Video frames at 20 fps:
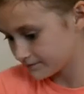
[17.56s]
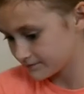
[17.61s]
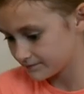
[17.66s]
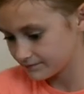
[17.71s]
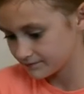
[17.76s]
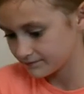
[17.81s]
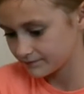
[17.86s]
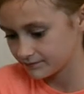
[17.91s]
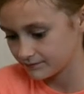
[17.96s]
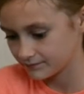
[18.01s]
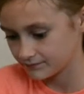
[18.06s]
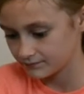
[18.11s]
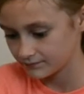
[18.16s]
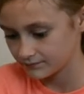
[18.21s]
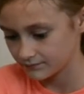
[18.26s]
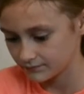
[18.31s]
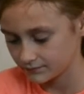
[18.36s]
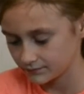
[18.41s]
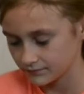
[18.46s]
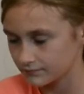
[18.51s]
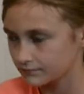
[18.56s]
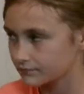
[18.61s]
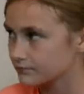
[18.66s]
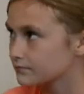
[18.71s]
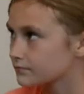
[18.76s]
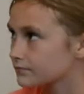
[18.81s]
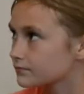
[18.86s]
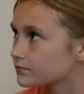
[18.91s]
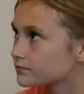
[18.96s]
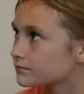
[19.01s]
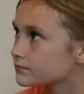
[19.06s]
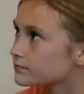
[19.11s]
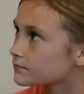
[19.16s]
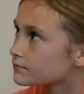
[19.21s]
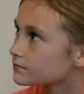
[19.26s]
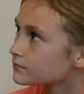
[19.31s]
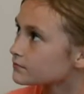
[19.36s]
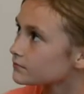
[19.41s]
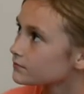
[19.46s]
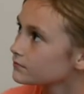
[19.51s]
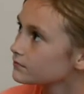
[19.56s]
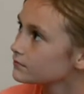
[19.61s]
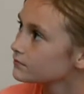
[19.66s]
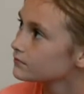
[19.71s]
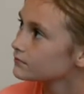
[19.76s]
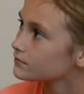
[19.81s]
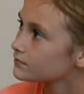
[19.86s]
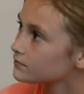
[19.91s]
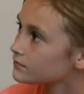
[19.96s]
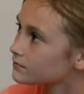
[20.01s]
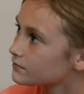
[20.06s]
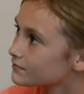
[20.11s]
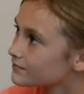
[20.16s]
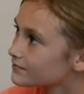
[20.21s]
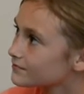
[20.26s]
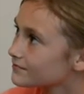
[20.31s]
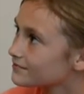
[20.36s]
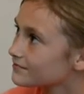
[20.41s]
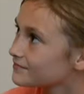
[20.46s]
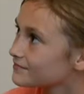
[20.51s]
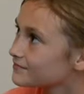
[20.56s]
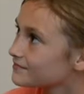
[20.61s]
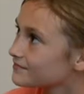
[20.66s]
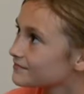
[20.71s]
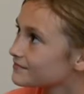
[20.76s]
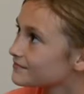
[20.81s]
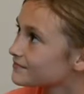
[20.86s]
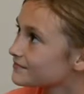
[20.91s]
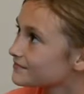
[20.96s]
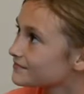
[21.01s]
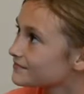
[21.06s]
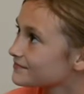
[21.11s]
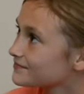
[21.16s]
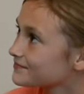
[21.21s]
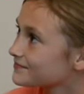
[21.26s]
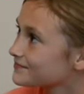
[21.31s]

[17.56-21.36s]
This person isn't speaking.